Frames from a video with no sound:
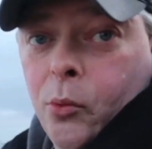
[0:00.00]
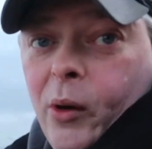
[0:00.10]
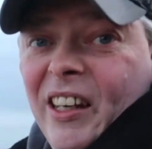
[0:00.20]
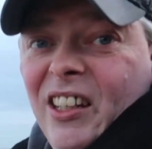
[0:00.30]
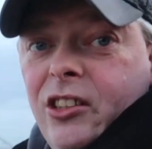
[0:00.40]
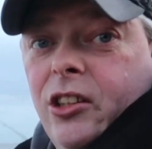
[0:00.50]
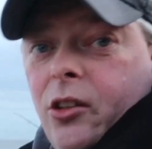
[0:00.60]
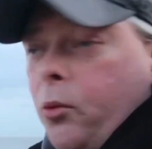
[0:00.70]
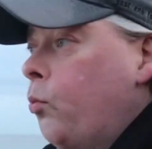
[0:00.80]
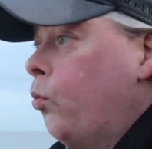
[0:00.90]
the winds,
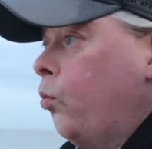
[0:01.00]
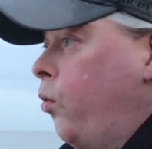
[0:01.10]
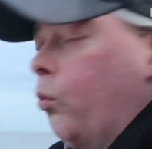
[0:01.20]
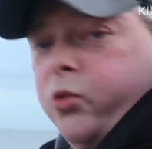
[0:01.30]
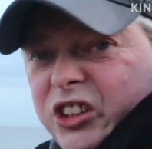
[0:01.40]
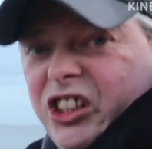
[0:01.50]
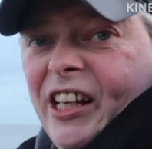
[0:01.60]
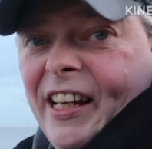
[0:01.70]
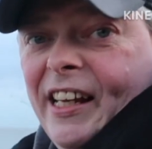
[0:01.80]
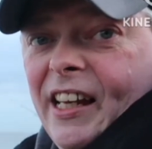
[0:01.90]
the
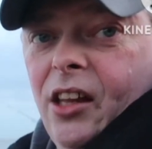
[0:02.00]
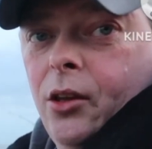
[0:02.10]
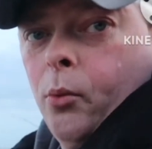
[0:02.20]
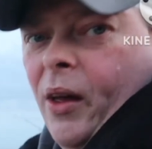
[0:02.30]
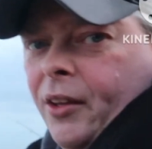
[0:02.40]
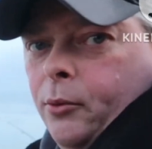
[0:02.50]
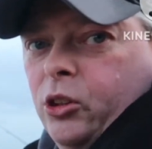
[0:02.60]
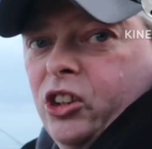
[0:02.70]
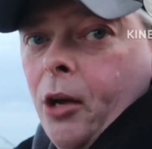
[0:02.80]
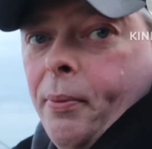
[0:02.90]
sea, the weather
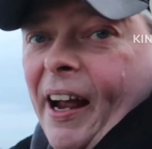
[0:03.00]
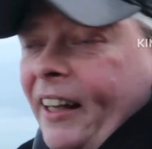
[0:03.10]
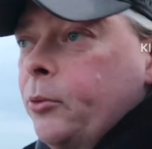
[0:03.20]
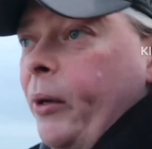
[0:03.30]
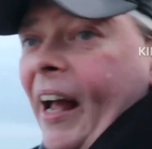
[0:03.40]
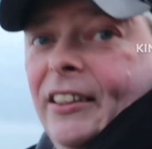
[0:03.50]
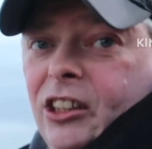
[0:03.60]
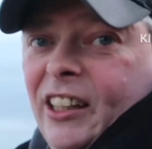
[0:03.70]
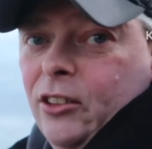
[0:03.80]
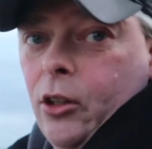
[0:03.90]
was so bad we had
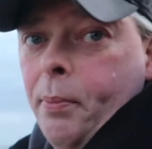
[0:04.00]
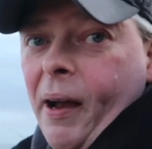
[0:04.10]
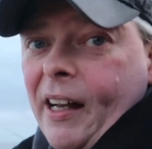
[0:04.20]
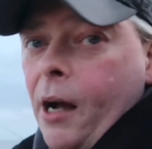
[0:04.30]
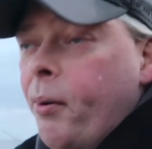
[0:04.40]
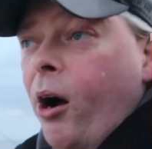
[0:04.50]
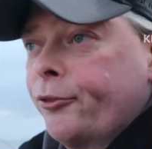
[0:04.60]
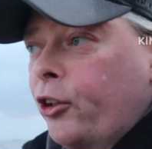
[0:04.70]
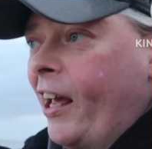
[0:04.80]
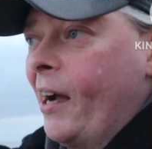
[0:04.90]
to literally pack up
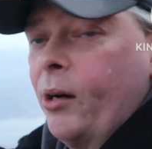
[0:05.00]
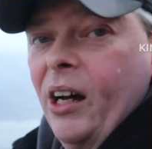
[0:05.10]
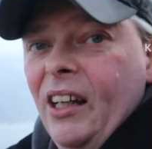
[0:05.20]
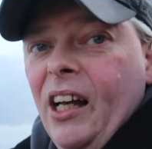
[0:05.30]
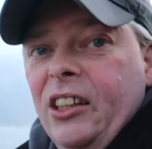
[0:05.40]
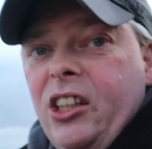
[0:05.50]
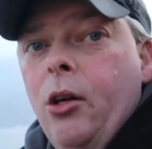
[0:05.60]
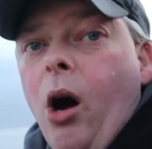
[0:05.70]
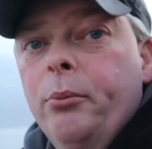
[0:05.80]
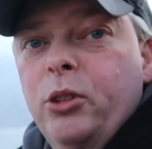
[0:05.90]
after an hour.
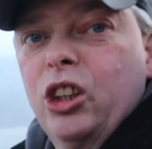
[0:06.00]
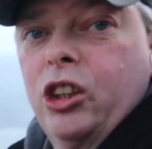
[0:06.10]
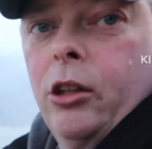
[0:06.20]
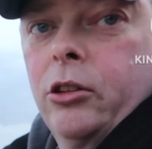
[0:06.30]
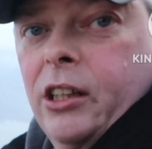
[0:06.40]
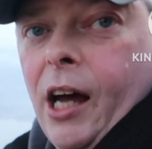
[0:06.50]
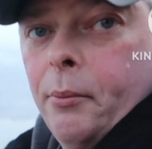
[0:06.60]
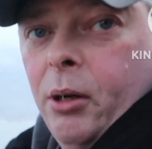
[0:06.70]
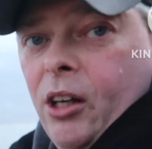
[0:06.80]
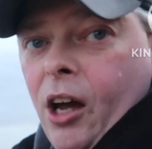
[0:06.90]
So I'm just using
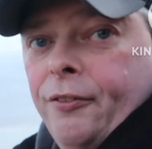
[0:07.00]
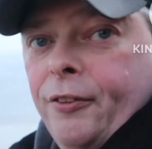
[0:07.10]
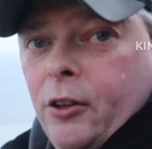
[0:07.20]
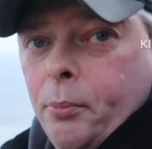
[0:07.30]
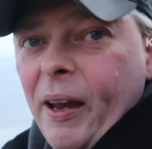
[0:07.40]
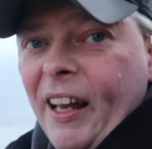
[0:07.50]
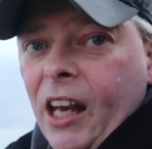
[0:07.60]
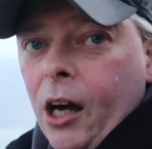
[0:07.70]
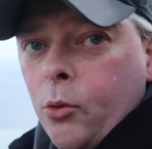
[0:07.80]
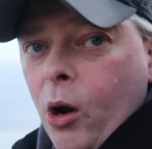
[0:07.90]
up a bit of
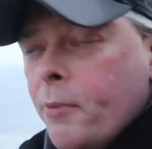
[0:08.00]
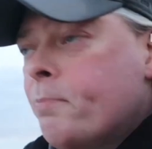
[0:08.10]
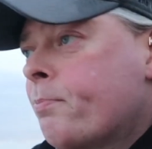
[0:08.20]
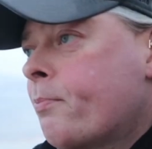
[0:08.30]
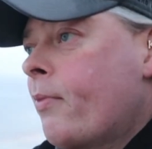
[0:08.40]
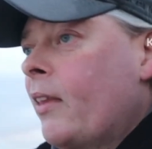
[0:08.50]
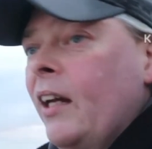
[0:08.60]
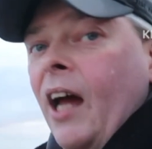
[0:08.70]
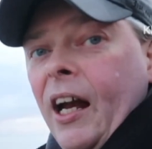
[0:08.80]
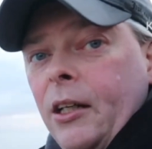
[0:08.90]
lugworm
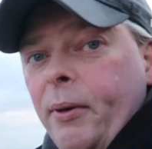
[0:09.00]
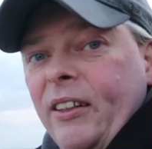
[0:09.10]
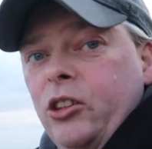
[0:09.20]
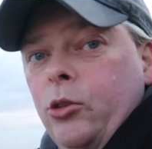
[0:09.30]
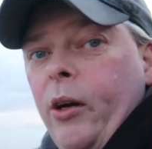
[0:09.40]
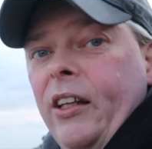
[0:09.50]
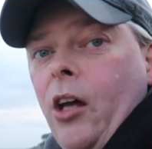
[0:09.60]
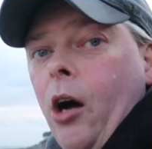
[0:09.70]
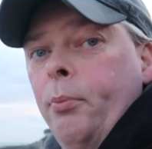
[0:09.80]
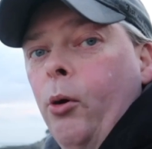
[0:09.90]
and a bit of squid
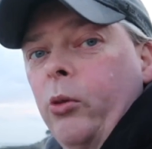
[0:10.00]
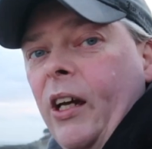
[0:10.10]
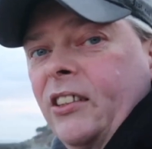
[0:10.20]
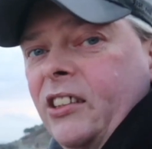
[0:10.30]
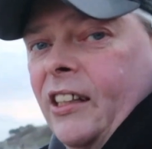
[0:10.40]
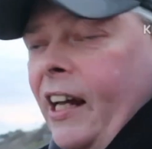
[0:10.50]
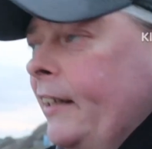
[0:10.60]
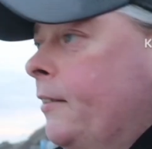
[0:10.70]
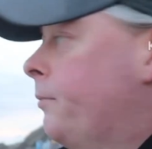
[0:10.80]
that I bought yesterday,